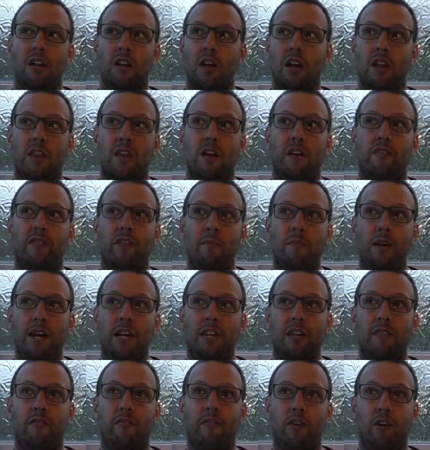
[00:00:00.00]
If I
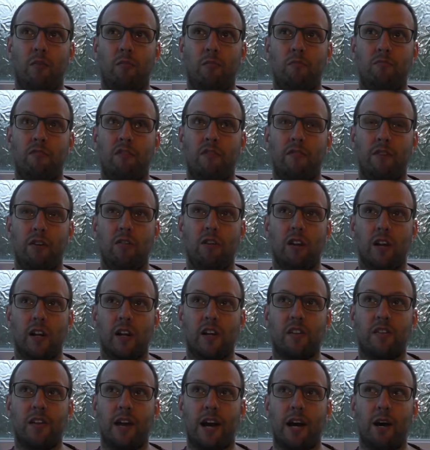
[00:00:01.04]
made the film review
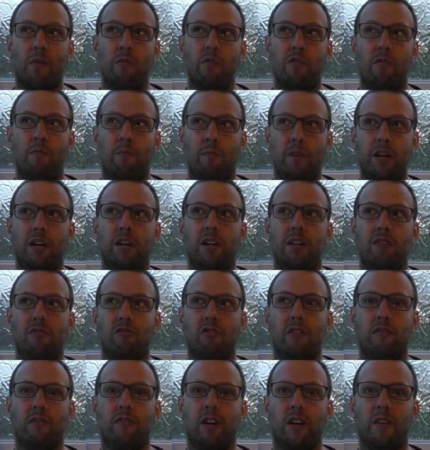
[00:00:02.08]
like that, it would have been
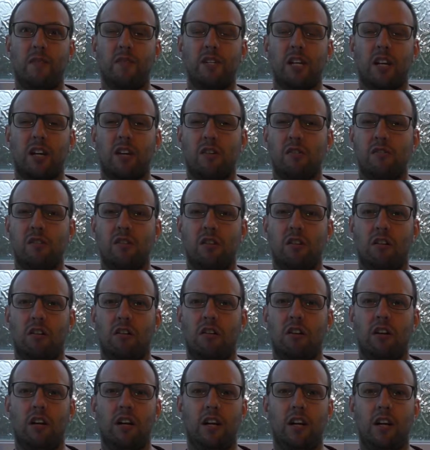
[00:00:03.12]
literally 5 seconds
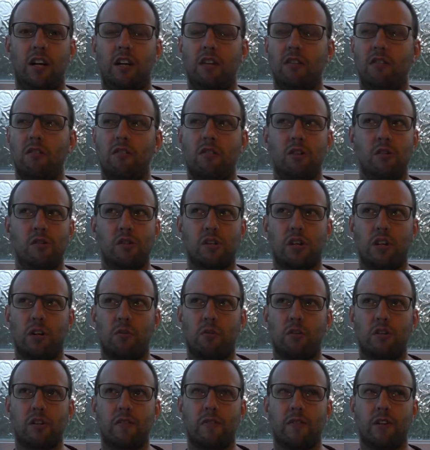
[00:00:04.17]
long, and who's going to
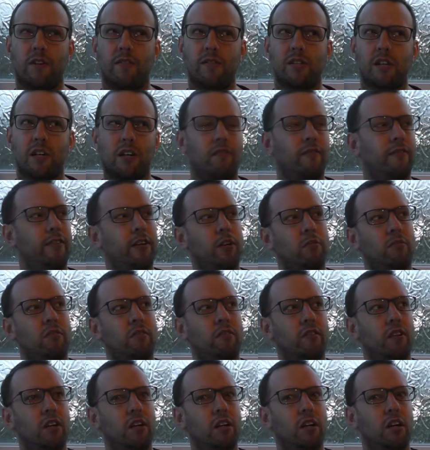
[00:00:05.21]
watch a 5 second film
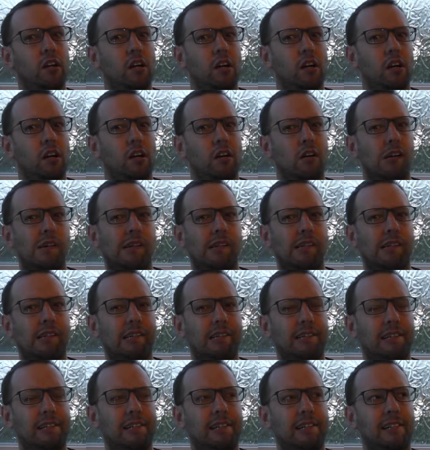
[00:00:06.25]
review? I
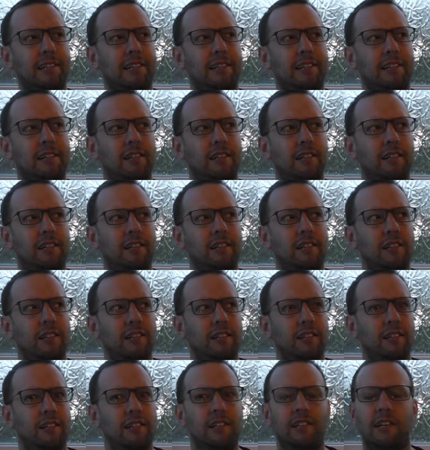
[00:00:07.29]
don't know.
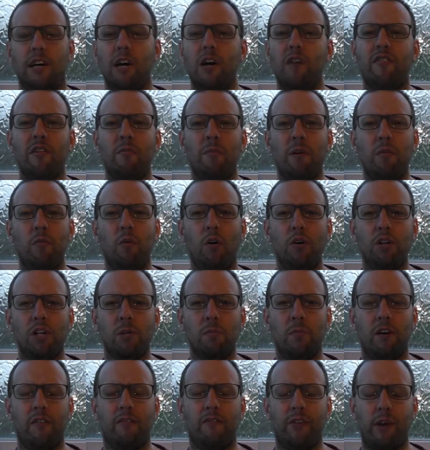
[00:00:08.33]
If you've been watching
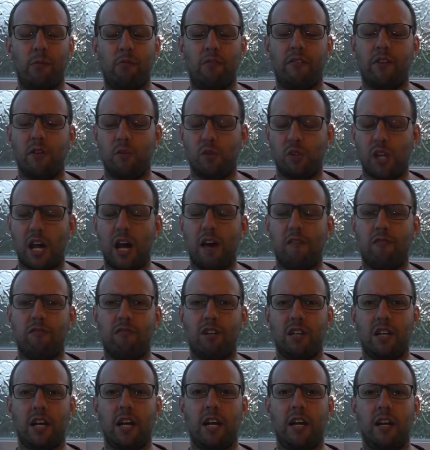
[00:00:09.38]
my film reviews every
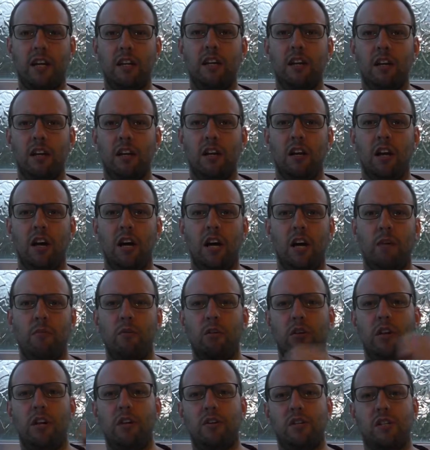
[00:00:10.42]
day,
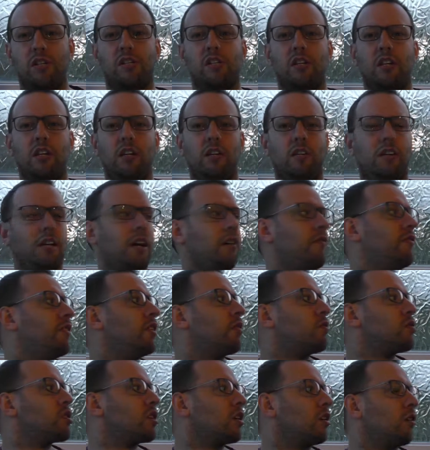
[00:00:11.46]
you'll notice the
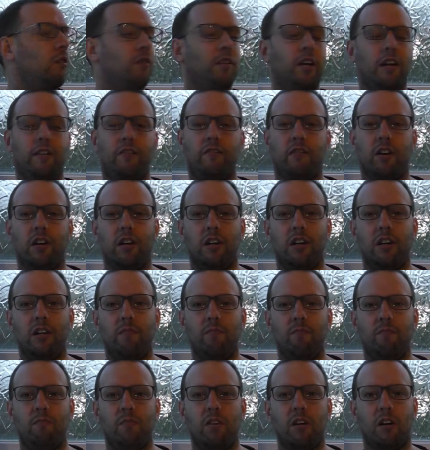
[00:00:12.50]
daffodils are gone. They
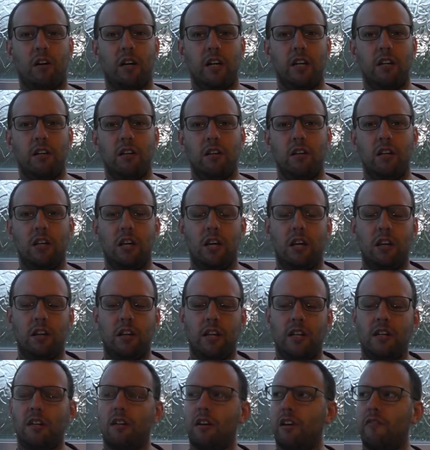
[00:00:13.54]
finally died. Yeah,
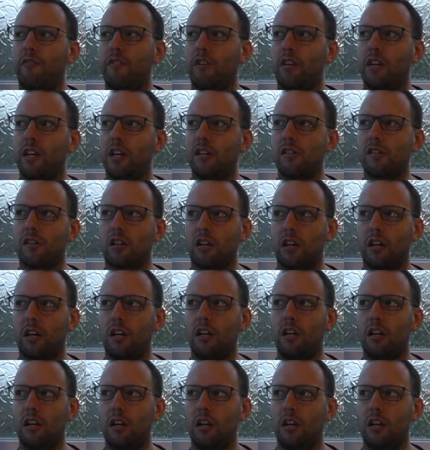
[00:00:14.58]
they died a few days ago.